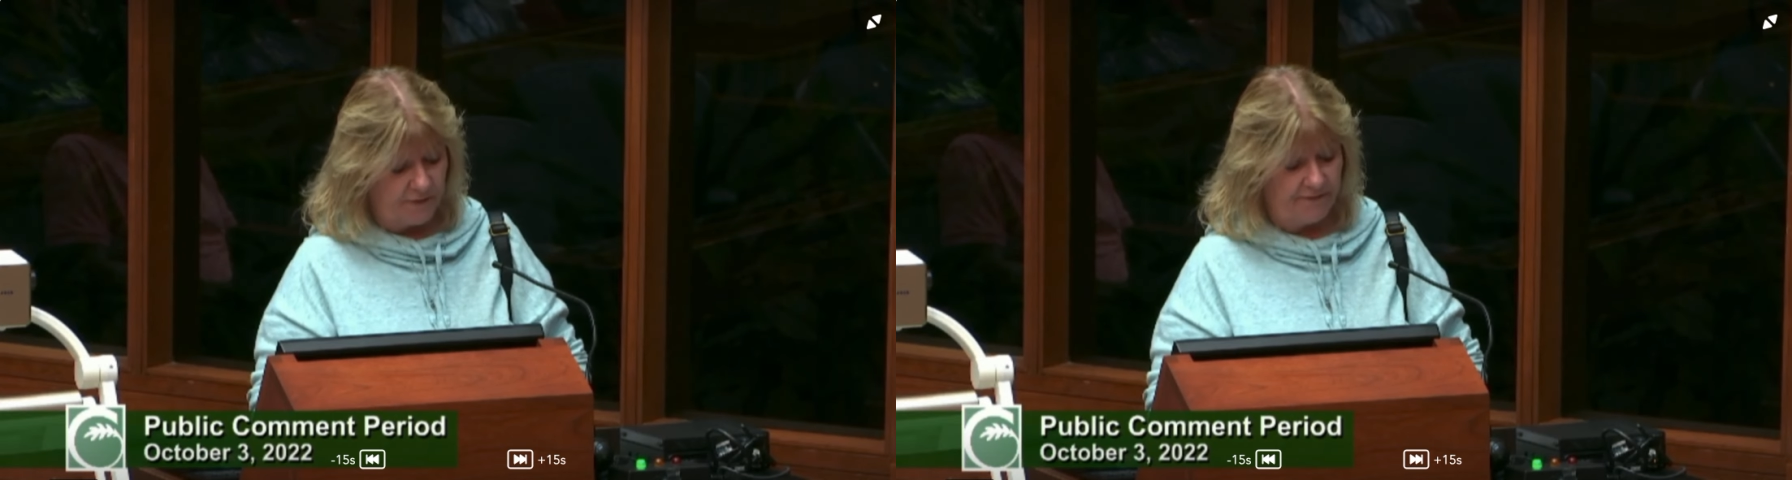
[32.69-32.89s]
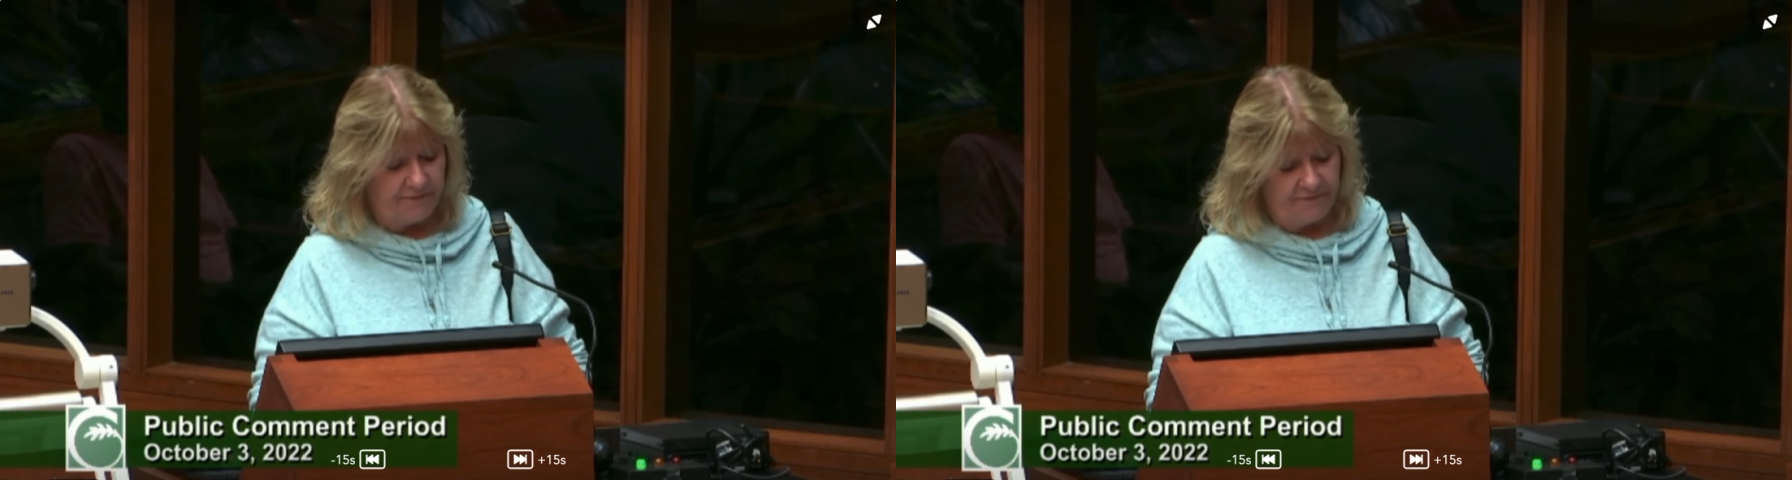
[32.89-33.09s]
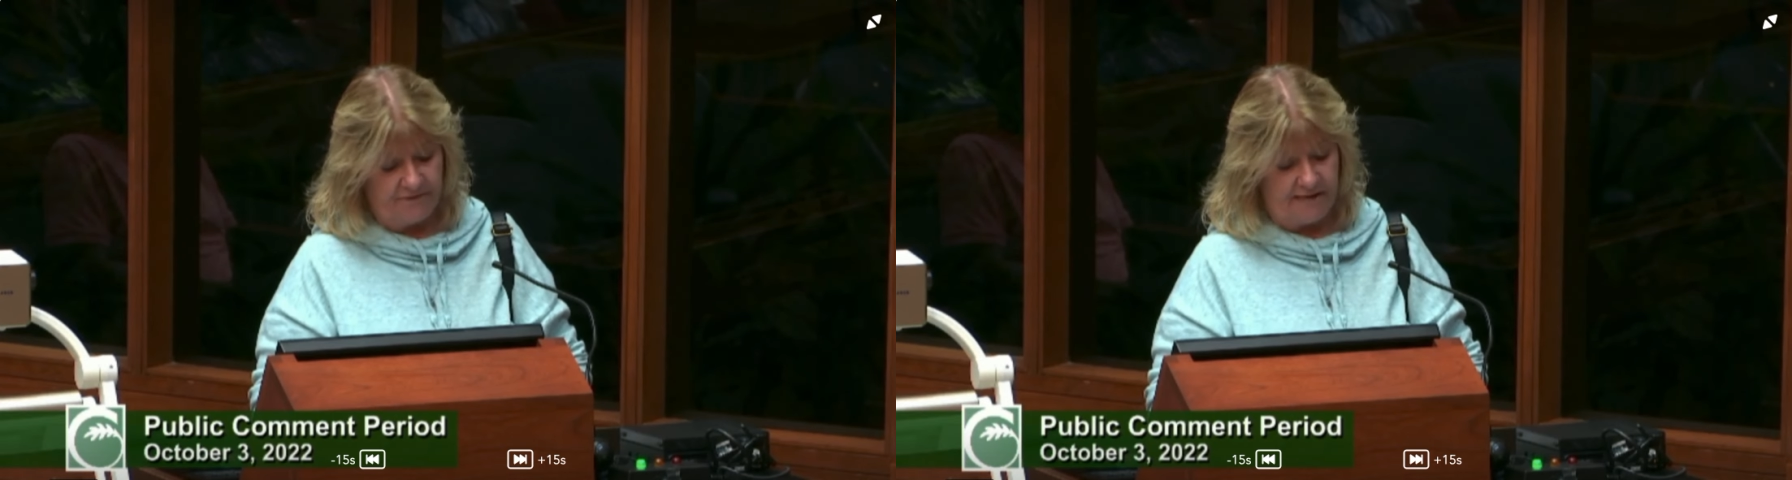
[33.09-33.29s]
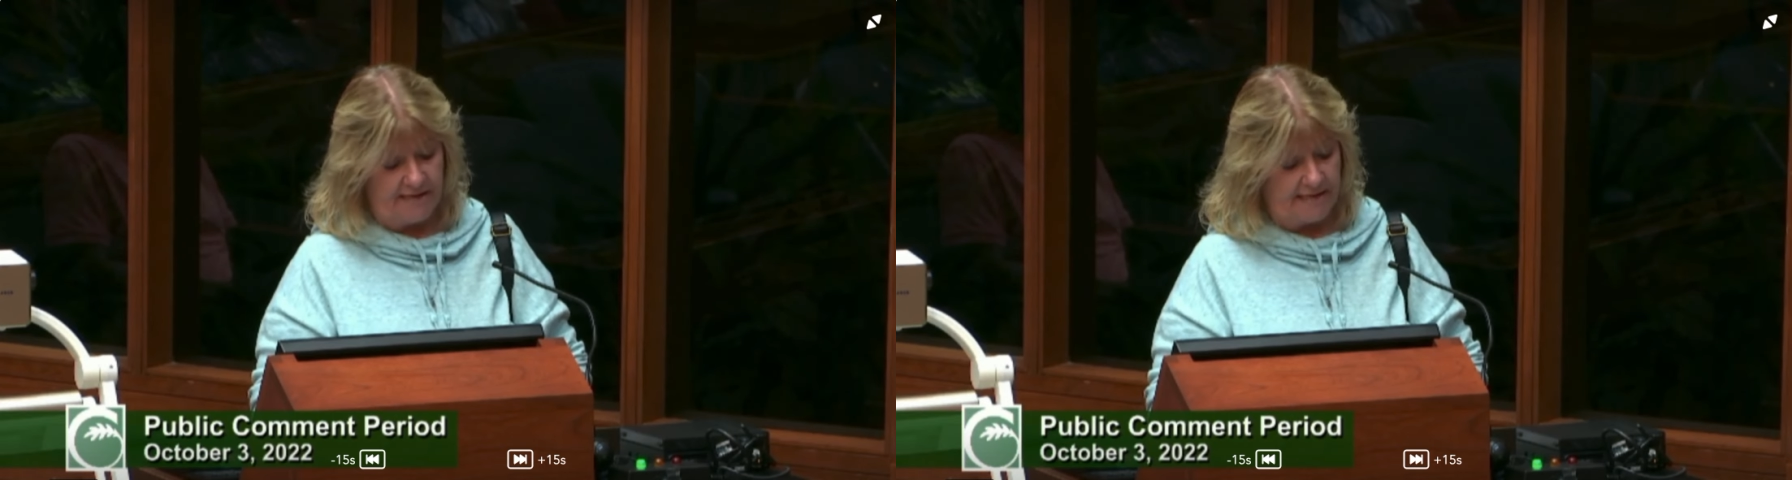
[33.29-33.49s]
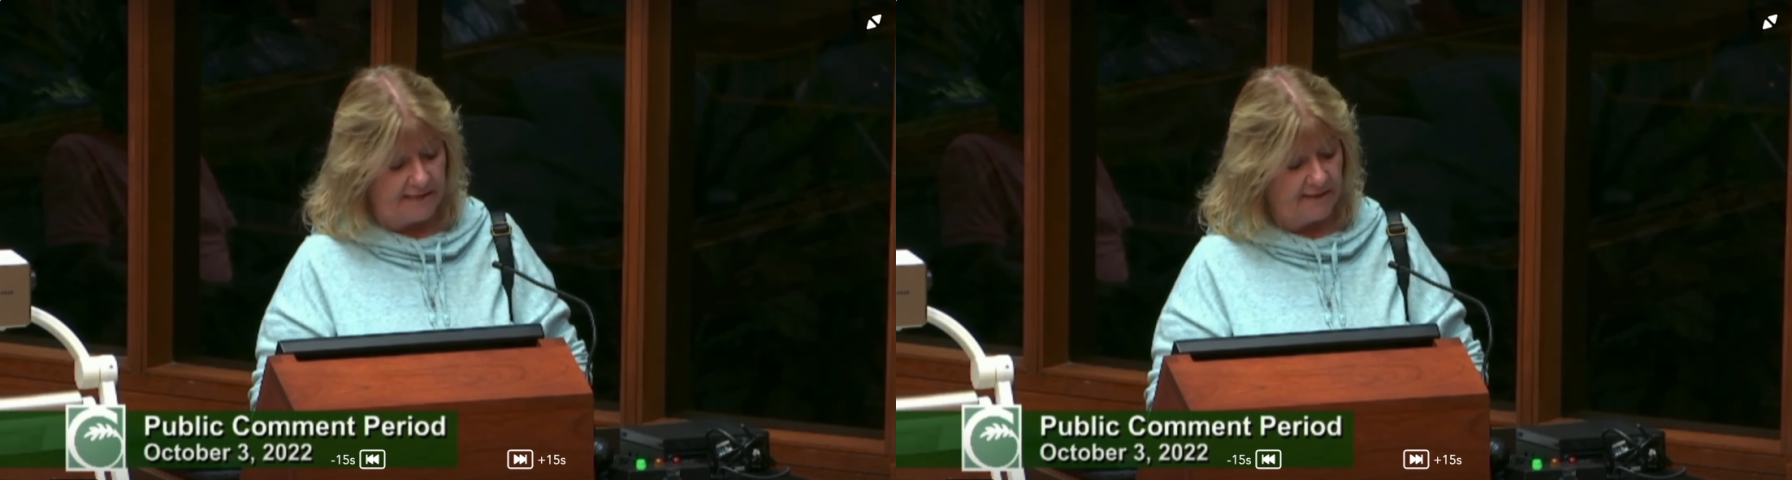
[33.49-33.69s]
with
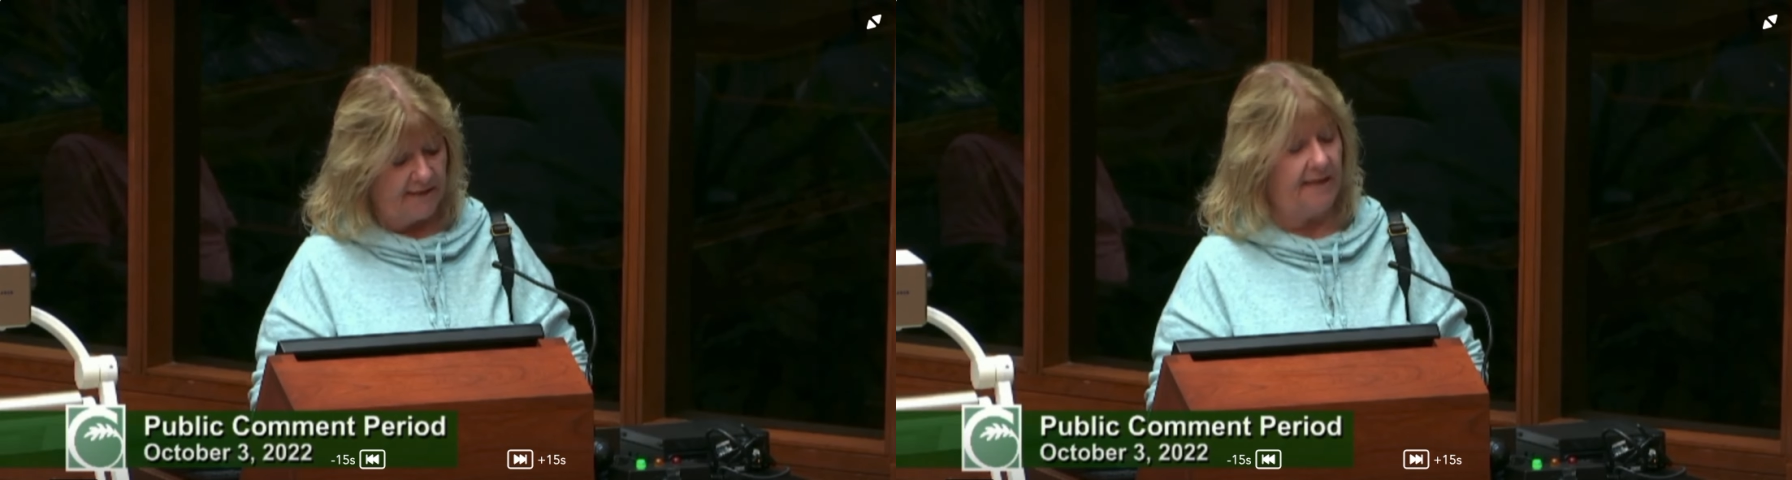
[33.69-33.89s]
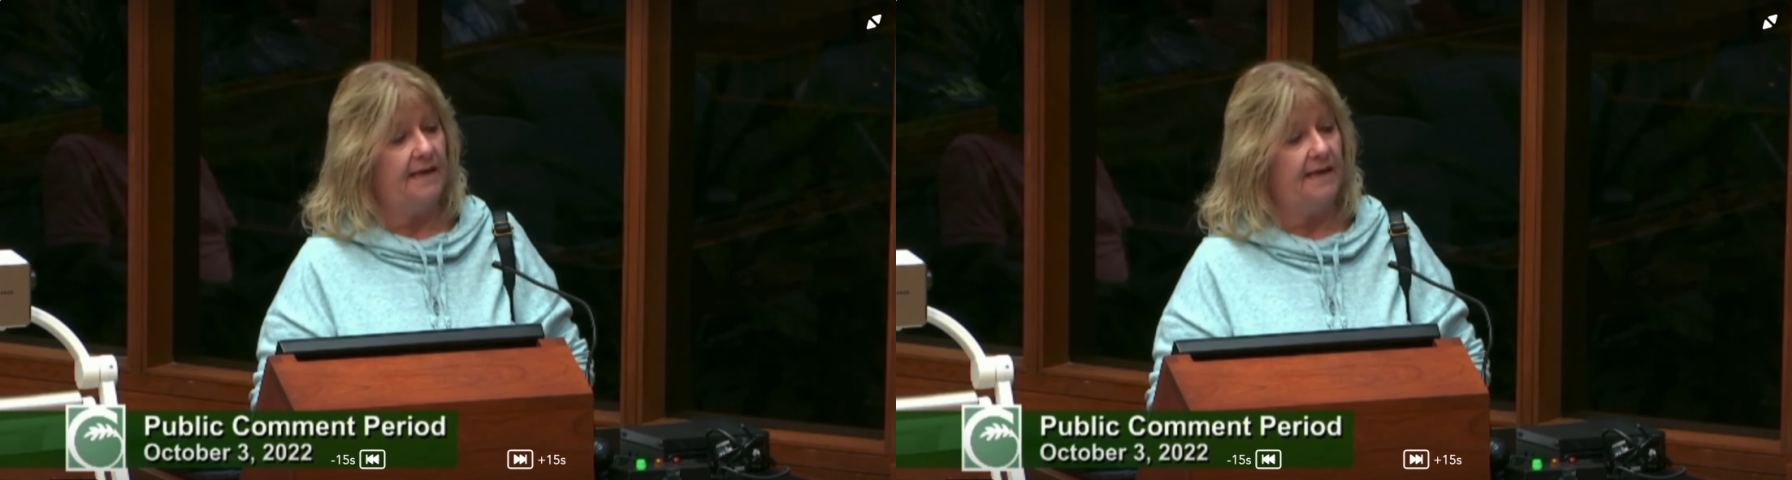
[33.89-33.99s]
feeding